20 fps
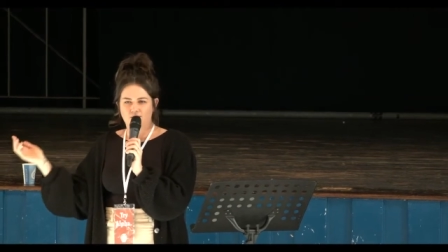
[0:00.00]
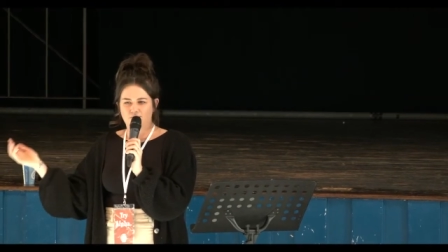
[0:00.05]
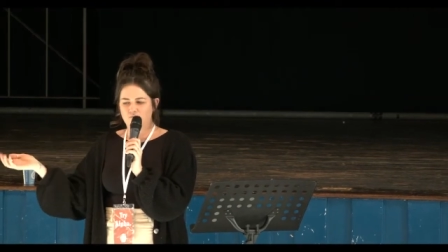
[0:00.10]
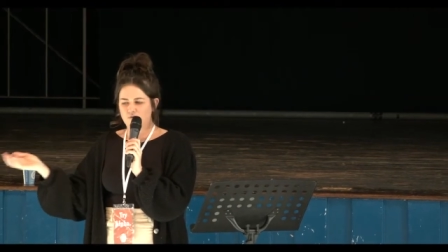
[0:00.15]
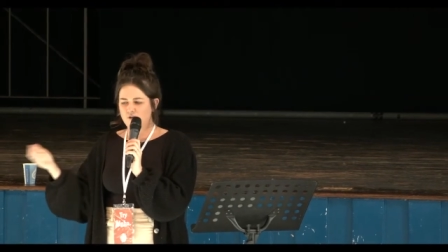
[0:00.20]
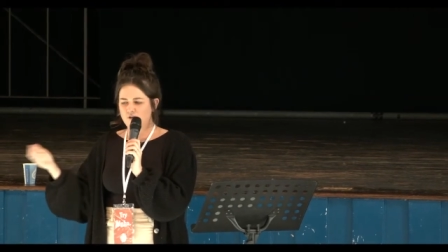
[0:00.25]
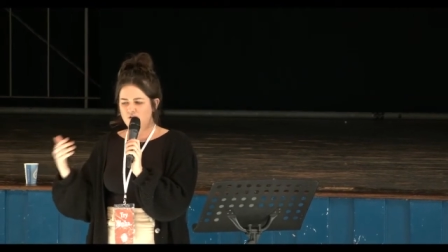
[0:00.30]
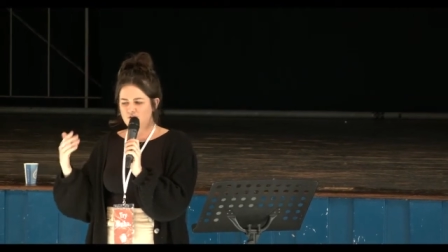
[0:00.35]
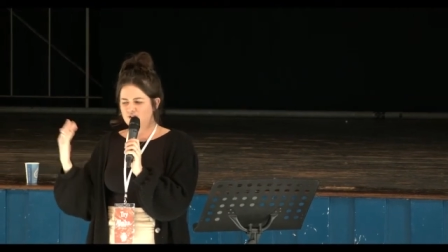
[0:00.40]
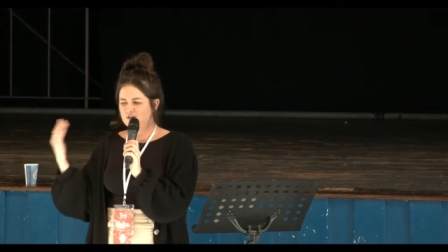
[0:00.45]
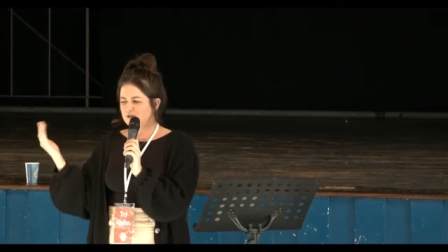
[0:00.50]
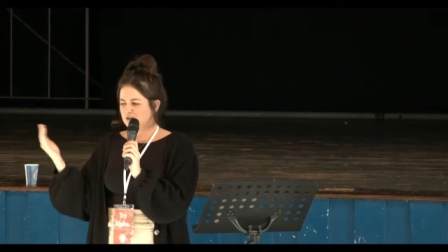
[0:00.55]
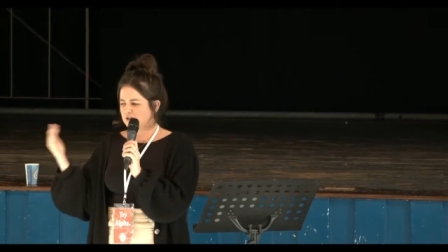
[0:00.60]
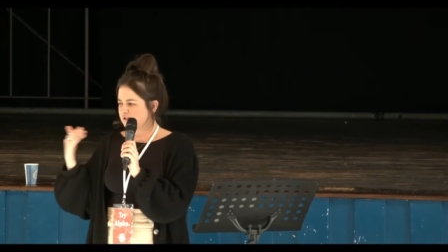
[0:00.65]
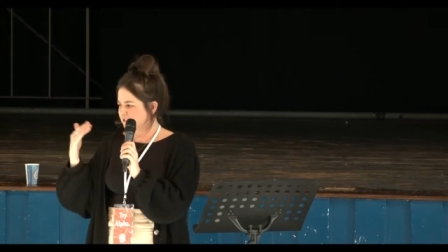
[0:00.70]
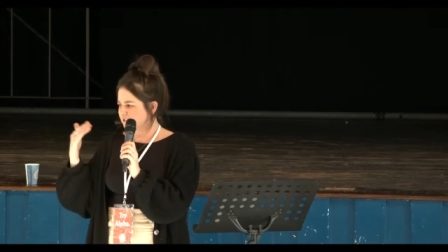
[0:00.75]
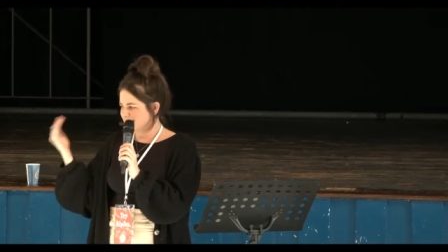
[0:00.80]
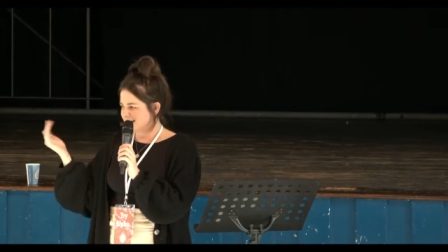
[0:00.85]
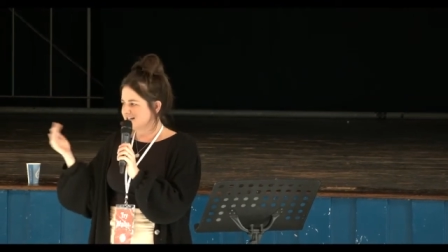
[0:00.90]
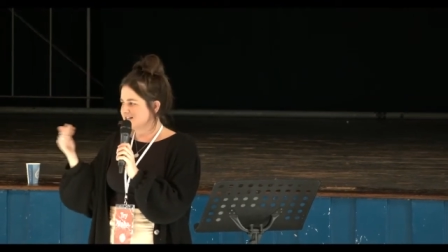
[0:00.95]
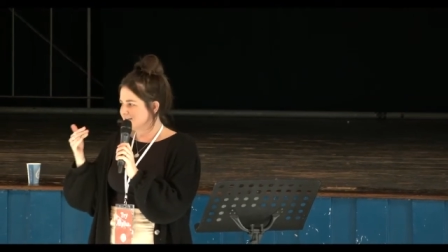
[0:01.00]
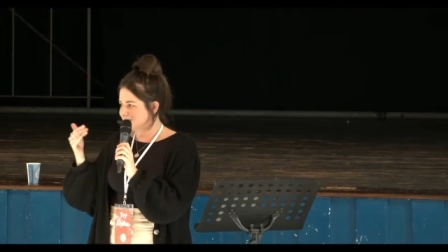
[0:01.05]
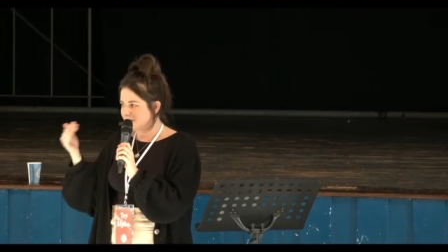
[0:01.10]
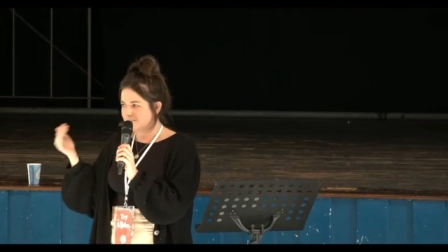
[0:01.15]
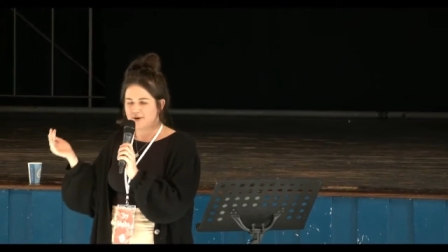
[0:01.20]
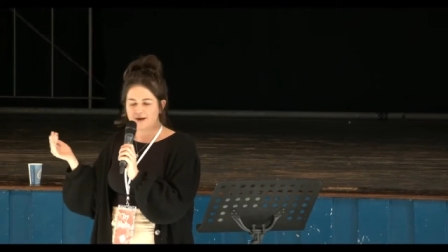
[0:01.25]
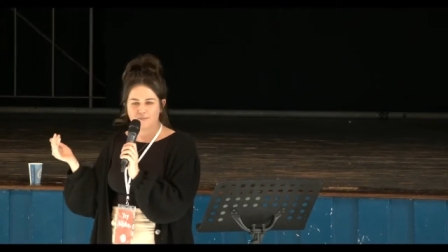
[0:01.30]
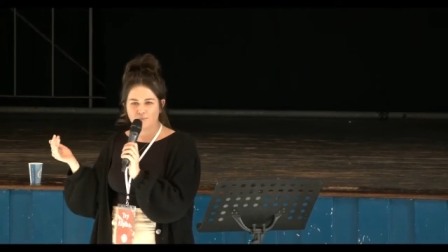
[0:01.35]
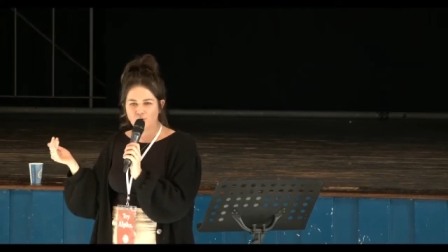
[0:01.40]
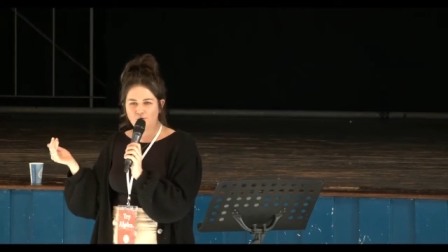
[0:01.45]
you're, you're seeing them a
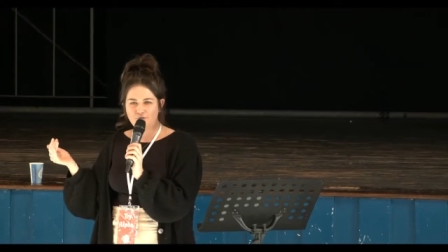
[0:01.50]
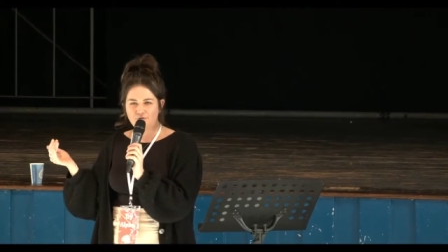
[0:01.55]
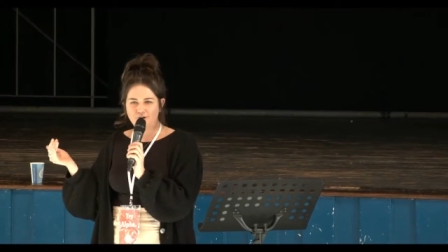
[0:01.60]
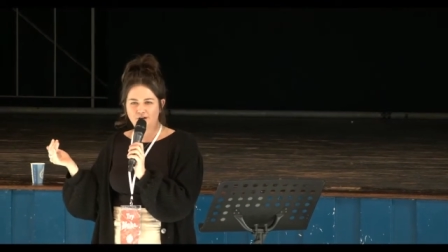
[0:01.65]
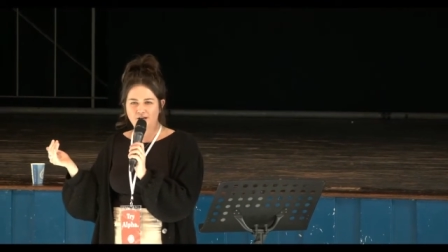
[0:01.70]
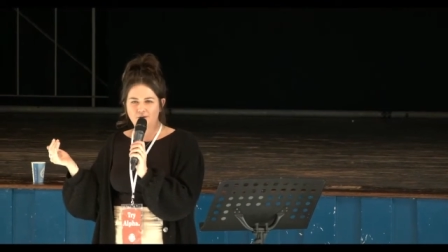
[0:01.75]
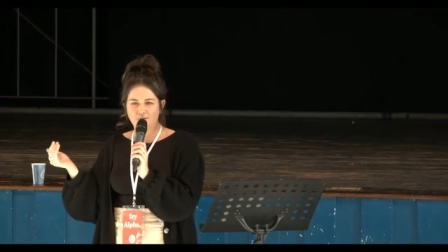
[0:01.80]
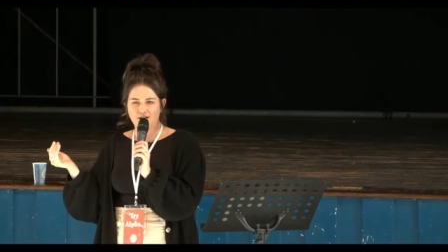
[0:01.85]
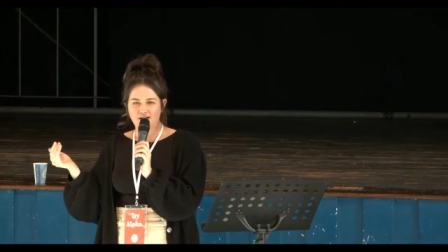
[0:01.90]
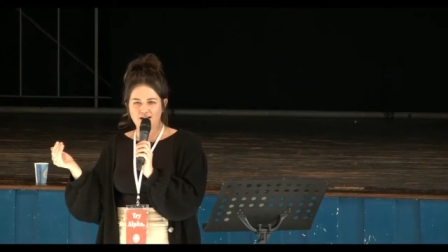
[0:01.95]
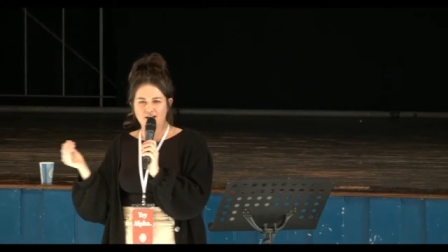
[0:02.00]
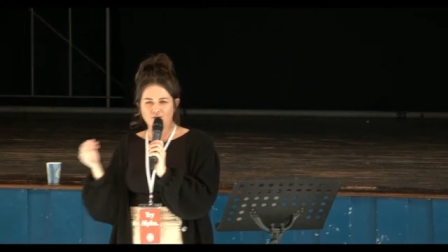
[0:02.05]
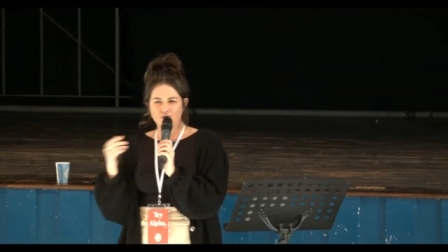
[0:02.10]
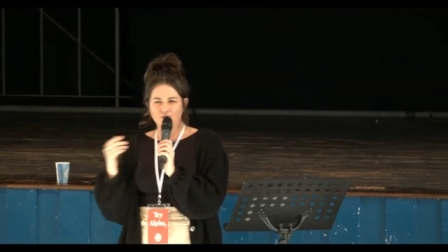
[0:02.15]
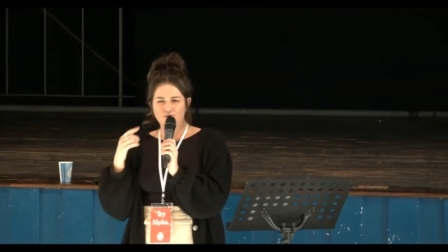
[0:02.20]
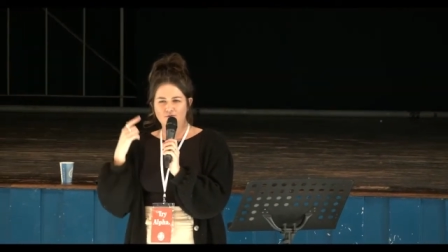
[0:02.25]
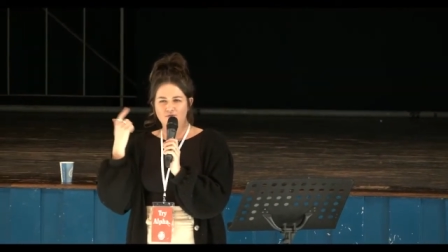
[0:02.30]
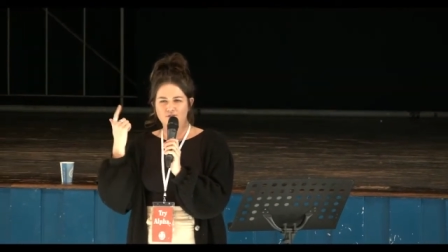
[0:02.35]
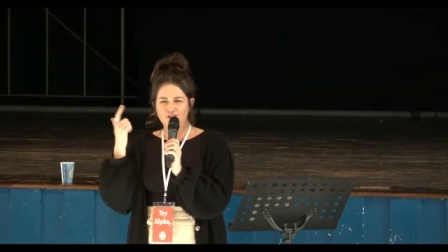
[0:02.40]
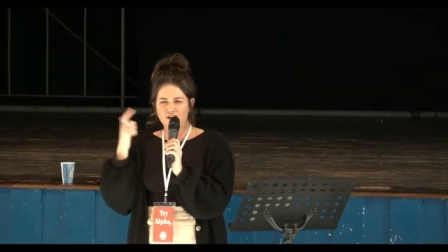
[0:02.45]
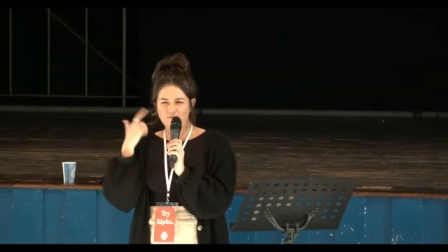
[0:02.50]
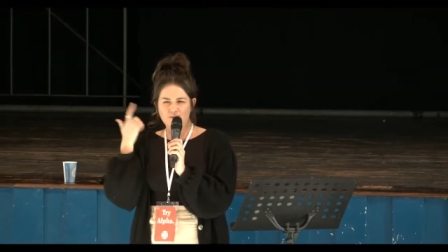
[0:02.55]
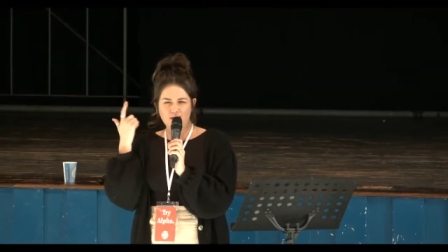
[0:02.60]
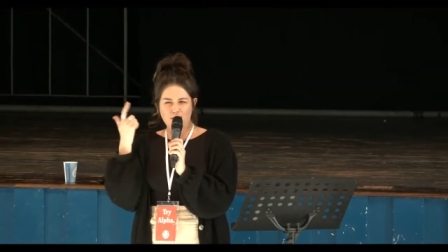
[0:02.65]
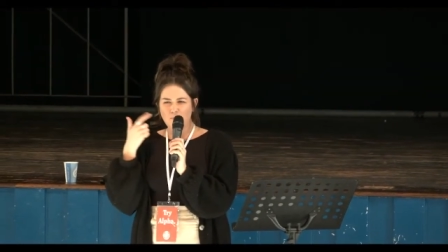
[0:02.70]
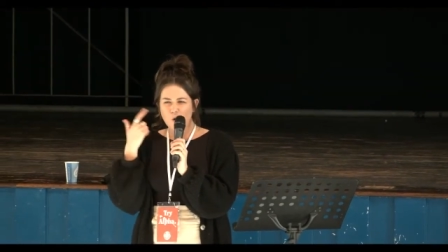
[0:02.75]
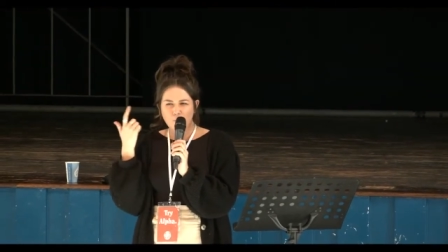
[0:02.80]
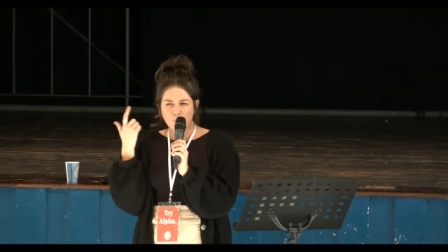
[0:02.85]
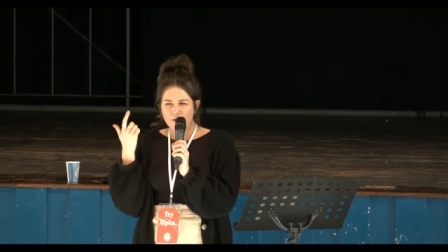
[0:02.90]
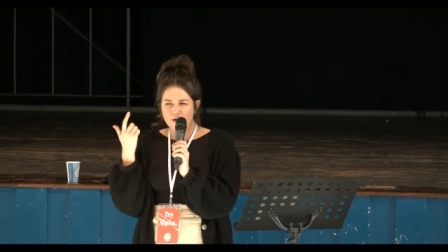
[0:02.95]
bit more frequently or you're, they're, they're
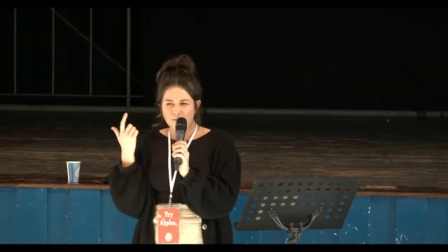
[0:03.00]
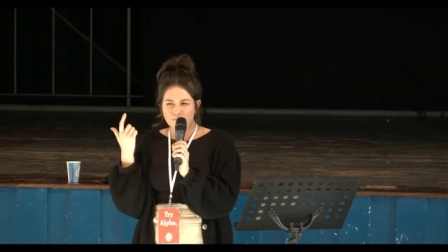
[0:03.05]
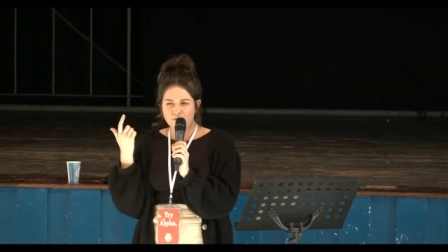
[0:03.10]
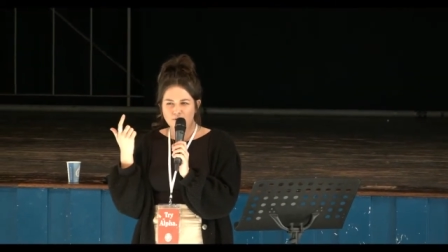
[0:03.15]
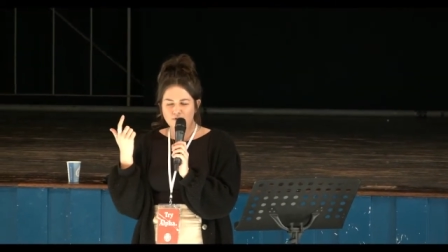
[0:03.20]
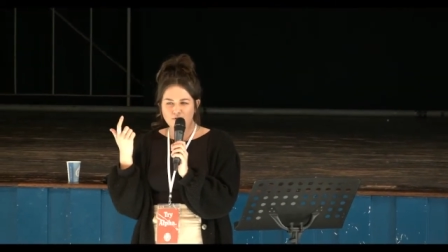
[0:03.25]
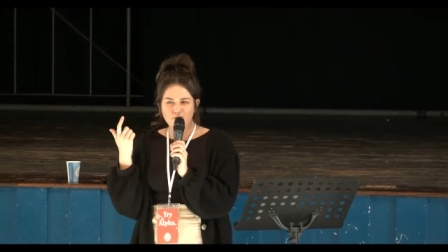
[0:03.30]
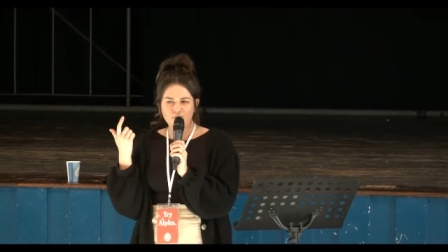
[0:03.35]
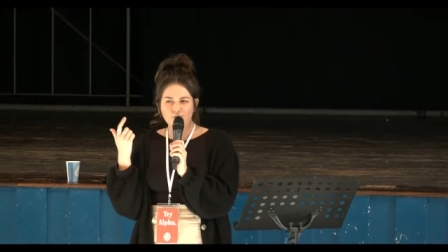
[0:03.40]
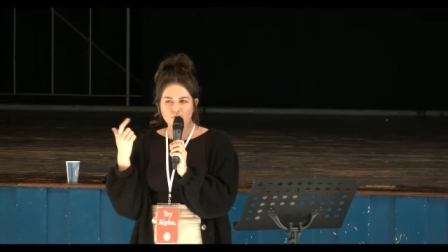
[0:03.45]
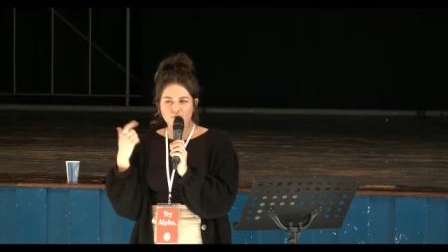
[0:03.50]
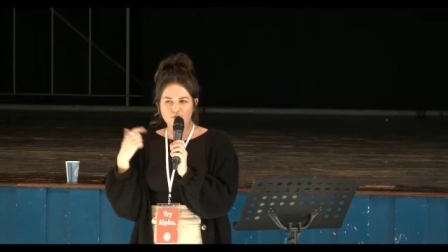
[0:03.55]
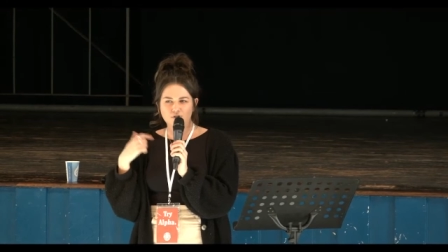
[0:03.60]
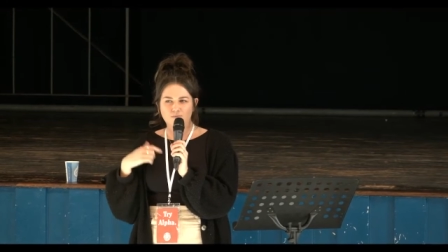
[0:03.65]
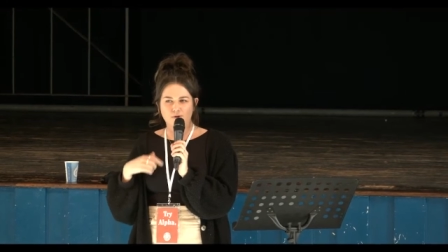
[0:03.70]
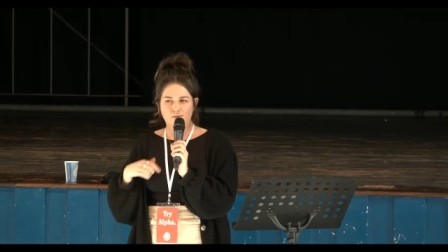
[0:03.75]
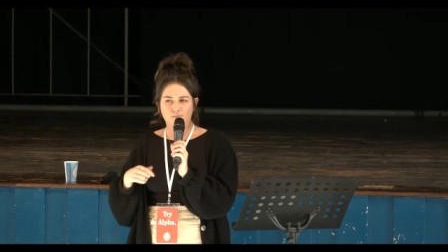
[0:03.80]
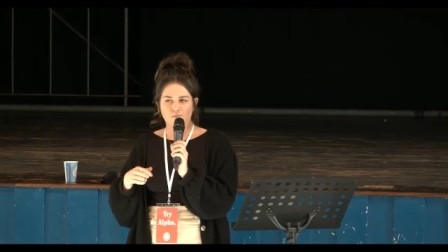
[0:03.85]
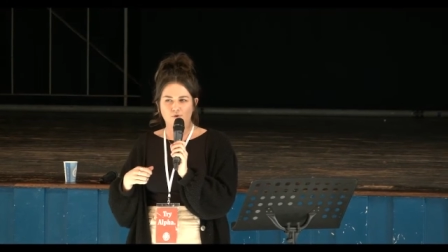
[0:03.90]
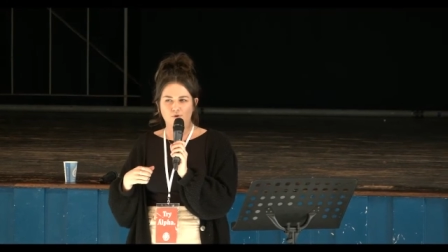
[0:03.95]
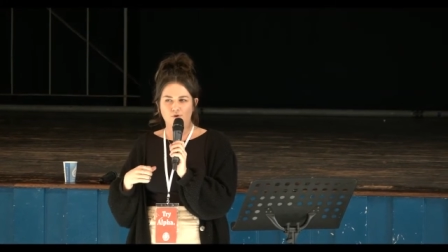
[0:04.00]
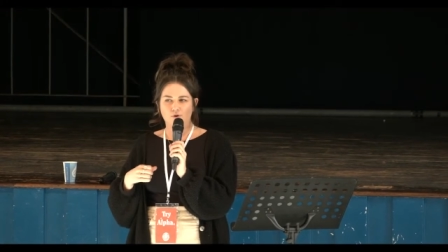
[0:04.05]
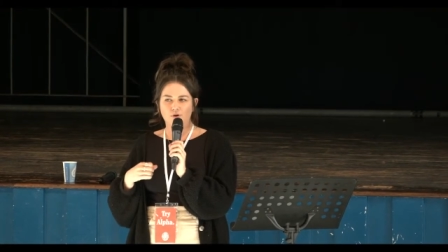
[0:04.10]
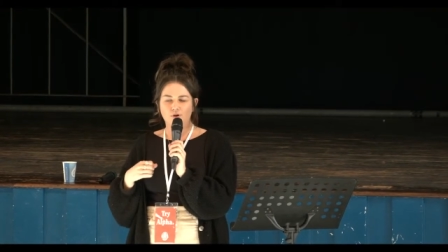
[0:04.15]
popping up in your thoughts a bit more,